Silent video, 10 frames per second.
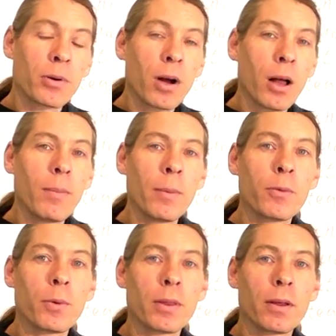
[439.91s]

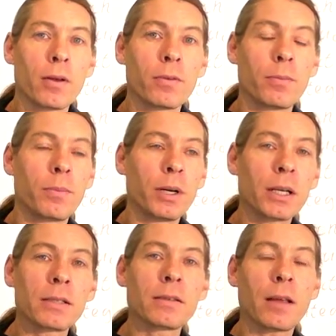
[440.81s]
problems with those
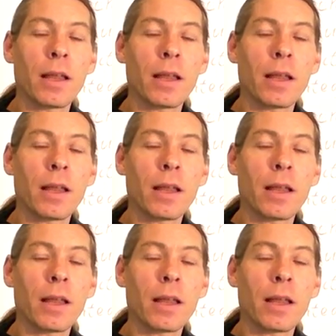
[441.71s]
books,